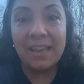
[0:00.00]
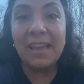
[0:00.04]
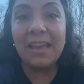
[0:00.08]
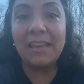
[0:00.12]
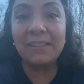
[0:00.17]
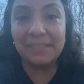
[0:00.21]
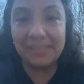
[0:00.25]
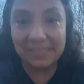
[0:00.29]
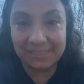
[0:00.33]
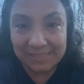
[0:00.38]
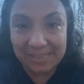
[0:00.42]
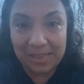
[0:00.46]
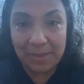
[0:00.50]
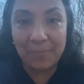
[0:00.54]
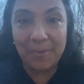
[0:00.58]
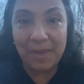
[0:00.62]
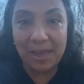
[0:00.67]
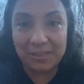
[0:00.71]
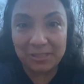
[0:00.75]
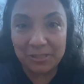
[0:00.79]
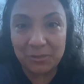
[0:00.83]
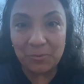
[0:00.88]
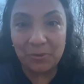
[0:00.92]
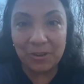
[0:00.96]
and let's get
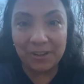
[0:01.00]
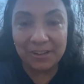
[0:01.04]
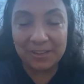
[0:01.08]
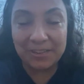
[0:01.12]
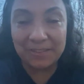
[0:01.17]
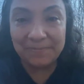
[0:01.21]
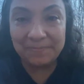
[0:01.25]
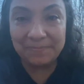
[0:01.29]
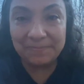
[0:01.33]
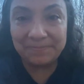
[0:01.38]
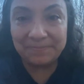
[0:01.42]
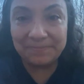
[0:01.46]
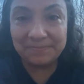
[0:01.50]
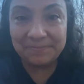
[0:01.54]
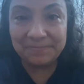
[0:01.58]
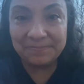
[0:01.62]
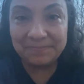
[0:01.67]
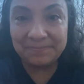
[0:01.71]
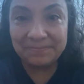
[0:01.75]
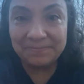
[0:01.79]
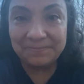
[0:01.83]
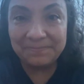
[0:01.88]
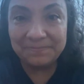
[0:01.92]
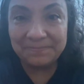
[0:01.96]
back to work.
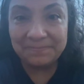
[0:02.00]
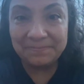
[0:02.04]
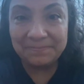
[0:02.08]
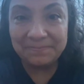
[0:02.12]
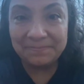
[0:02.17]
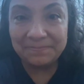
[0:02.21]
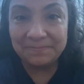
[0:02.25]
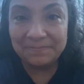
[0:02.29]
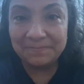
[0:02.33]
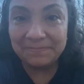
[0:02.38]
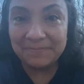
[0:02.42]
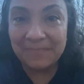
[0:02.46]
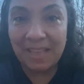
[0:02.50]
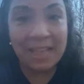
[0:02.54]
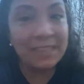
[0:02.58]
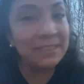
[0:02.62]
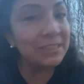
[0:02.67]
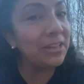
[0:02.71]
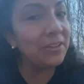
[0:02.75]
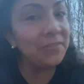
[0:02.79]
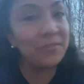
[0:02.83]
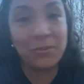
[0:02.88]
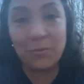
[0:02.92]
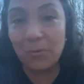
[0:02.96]
I
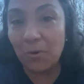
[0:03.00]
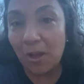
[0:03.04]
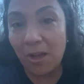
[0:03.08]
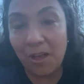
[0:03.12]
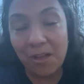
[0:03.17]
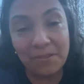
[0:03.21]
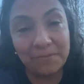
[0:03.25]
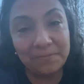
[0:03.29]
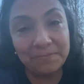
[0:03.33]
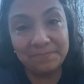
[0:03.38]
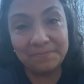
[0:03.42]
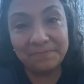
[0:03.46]
love you all.